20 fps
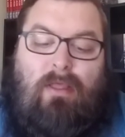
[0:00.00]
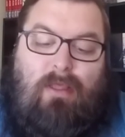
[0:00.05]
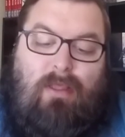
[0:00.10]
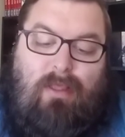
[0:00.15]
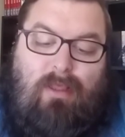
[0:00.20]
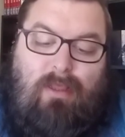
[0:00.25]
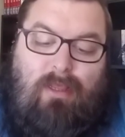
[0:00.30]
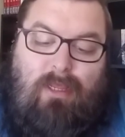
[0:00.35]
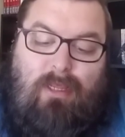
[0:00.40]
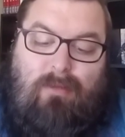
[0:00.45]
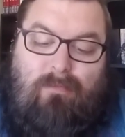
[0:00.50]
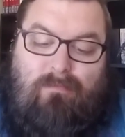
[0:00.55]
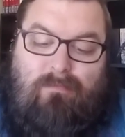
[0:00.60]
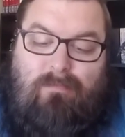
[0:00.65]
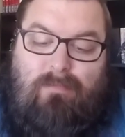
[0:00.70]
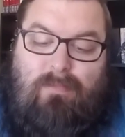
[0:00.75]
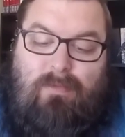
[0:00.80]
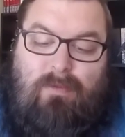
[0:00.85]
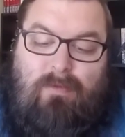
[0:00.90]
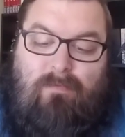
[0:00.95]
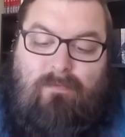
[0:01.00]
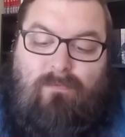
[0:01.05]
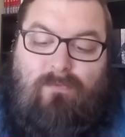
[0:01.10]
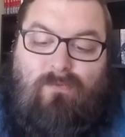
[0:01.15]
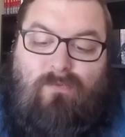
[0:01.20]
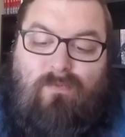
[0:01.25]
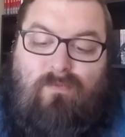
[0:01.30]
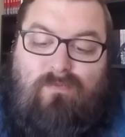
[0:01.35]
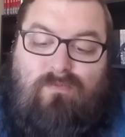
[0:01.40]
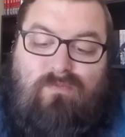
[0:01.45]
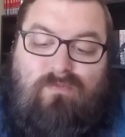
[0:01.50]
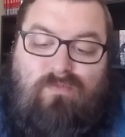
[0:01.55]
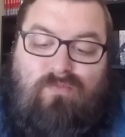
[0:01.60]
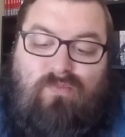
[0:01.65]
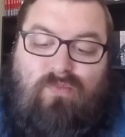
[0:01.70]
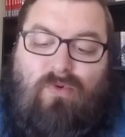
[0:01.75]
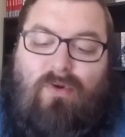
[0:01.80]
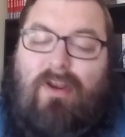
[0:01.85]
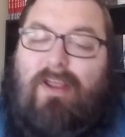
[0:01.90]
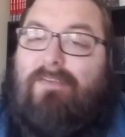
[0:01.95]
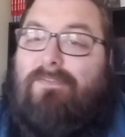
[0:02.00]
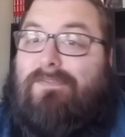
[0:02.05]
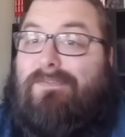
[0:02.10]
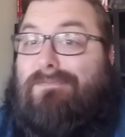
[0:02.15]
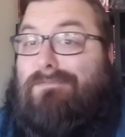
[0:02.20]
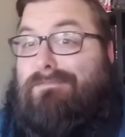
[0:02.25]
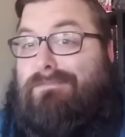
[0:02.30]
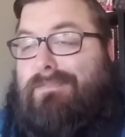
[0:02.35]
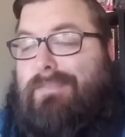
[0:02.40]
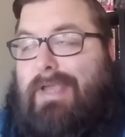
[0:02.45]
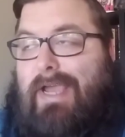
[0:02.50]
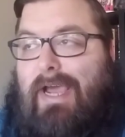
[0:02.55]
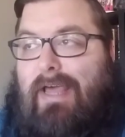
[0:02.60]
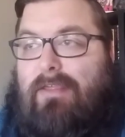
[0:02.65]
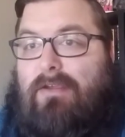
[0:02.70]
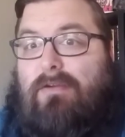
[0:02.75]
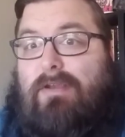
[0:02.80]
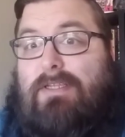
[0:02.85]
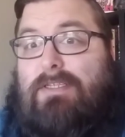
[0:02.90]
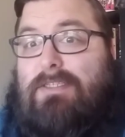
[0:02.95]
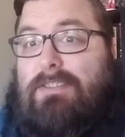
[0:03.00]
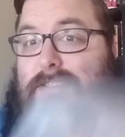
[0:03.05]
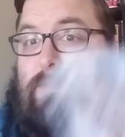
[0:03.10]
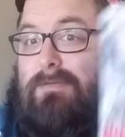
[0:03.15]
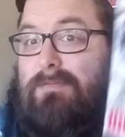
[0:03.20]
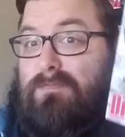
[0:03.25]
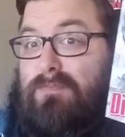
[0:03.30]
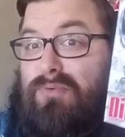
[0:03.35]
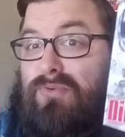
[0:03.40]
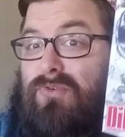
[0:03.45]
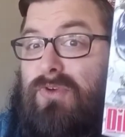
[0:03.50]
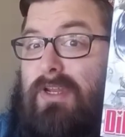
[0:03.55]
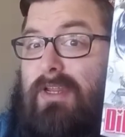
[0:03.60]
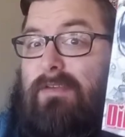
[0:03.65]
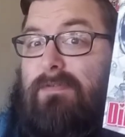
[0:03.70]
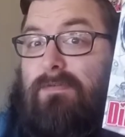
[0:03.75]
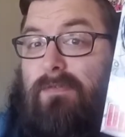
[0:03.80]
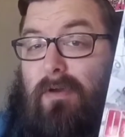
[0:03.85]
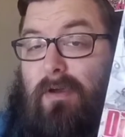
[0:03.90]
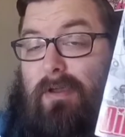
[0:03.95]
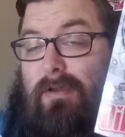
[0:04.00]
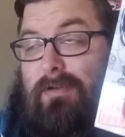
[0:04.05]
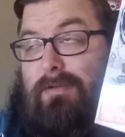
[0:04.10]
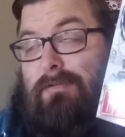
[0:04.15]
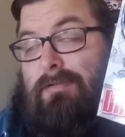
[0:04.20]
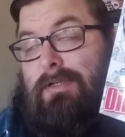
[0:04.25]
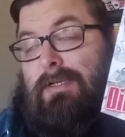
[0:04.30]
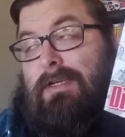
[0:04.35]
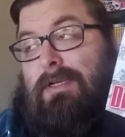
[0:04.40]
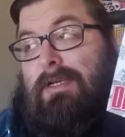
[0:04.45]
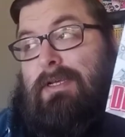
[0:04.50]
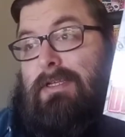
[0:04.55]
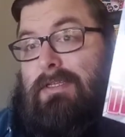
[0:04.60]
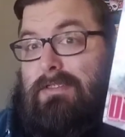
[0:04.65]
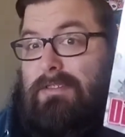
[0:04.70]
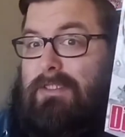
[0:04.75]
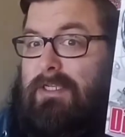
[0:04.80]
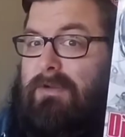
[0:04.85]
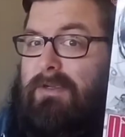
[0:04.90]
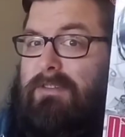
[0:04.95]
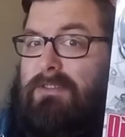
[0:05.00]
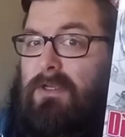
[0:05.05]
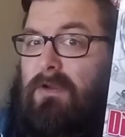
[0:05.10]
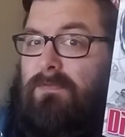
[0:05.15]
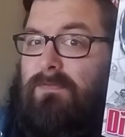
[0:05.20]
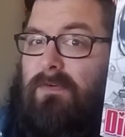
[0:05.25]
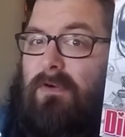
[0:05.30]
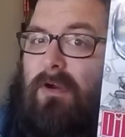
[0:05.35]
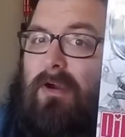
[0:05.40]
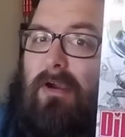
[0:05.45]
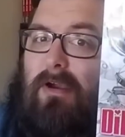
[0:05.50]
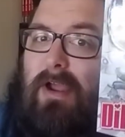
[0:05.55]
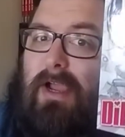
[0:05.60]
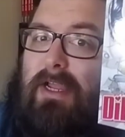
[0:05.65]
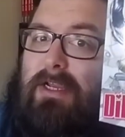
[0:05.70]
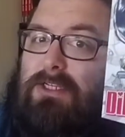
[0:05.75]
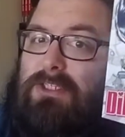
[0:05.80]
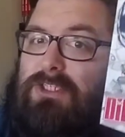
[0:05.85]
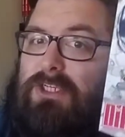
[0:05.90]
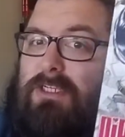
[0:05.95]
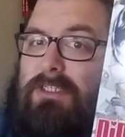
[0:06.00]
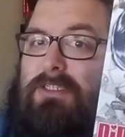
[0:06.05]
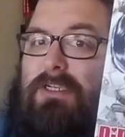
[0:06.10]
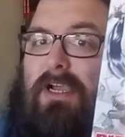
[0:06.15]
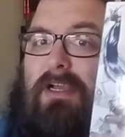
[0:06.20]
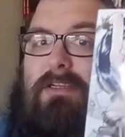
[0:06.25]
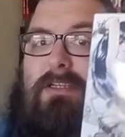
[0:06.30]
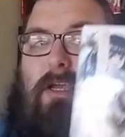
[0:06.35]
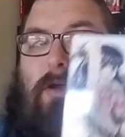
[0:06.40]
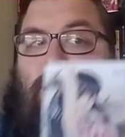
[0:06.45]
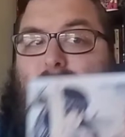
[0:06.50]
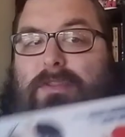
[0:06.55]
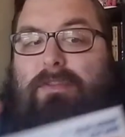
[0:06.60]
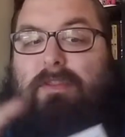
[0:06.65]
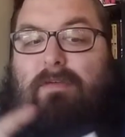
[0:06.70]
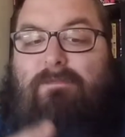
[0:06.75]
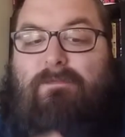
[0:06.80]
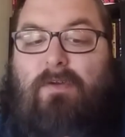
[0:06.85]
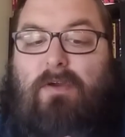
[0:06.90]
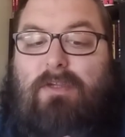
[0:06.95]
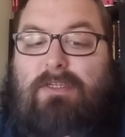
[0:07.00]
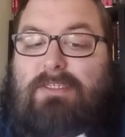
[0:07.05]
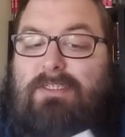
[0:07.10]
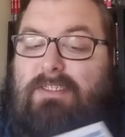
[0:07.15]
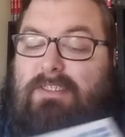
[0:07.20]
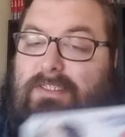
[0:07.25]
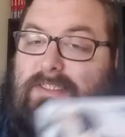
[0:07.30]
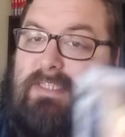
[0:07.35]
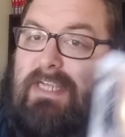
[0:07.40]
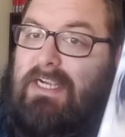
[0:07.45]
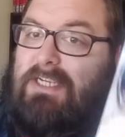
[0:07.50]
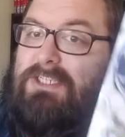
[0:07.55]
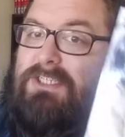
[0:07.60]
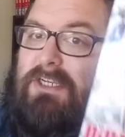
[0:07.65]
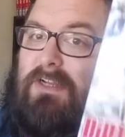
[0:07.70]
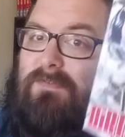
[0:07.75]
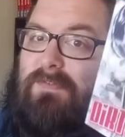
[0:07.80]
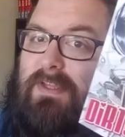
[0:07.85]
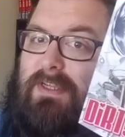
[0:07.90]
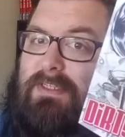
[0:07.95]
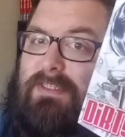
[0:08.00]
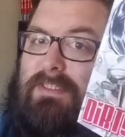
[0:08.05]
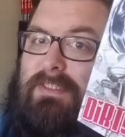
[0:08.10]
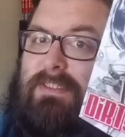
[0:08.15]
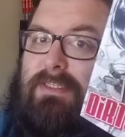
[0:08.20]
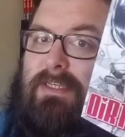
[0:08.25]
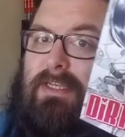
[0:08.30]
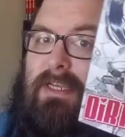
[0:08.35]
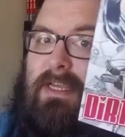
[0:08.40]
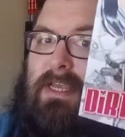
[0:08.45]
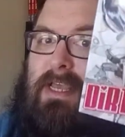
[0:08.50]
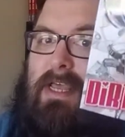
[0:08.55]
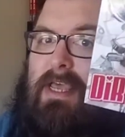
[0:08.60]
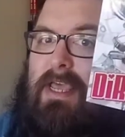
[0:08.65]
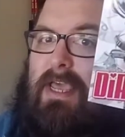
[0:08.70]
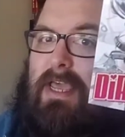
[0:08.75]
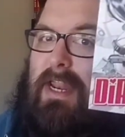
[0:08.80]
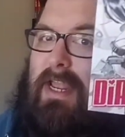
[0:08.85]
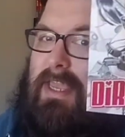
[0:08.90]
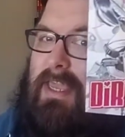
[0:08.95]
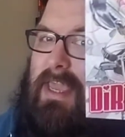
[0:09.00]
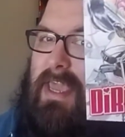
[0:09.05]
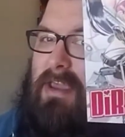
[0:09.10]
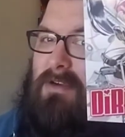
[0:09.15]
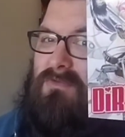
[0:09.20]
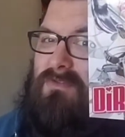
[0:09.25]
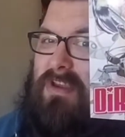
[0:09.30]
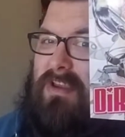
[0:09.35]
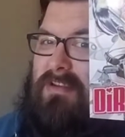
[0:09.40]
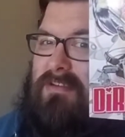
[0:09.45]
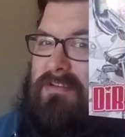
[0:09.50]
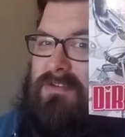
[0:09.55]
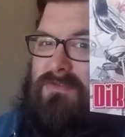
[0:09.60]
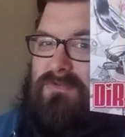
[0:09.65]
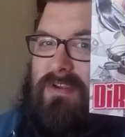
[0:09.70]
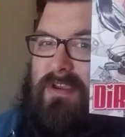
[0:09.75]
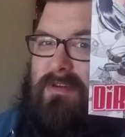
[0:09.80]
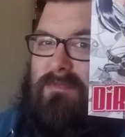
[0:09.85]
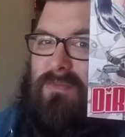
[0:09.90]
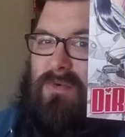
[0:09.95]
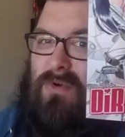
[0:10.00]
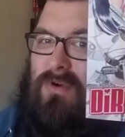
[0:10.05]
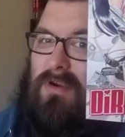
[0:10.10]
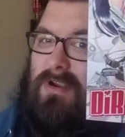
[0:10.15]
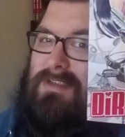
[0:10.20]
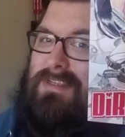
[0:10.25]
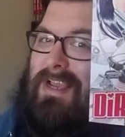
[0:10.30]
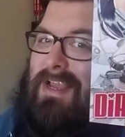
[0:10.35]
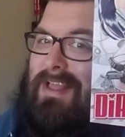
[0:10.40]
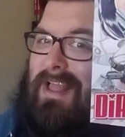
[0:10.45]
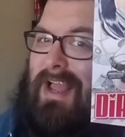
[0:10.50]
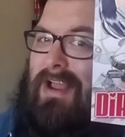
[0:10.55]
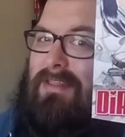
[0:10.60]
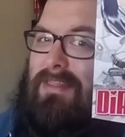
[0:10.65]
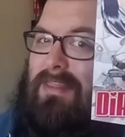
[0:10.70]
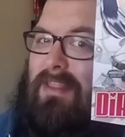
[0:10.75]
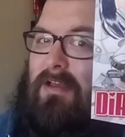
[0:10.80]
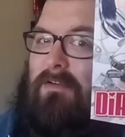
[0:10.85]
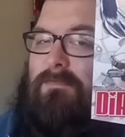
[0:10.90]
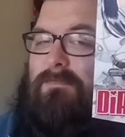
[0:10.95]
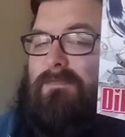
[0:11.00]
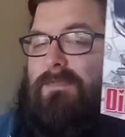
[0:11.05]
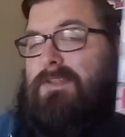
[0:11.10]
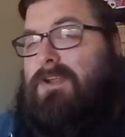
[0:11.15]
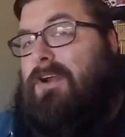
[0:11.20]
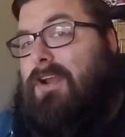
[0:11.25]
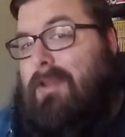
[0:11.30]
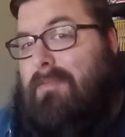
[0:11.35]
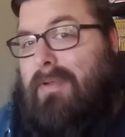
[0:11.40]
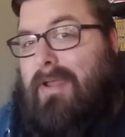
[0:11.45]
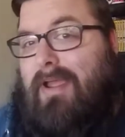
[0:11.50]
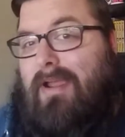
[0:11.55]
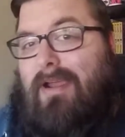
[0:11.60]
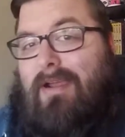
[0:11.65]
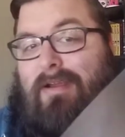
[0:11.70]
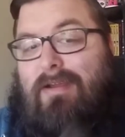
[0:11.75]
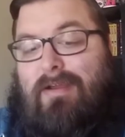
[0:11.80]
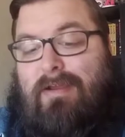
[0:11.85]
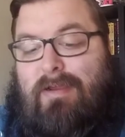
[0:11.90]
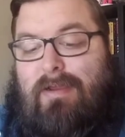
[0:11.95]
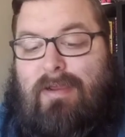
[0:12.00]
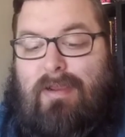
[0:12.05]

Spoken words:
From what I've gathered, this is a pretty fun series so far. I just got done with the first section of this, and I can't wait to read more because I love Dirty Pair.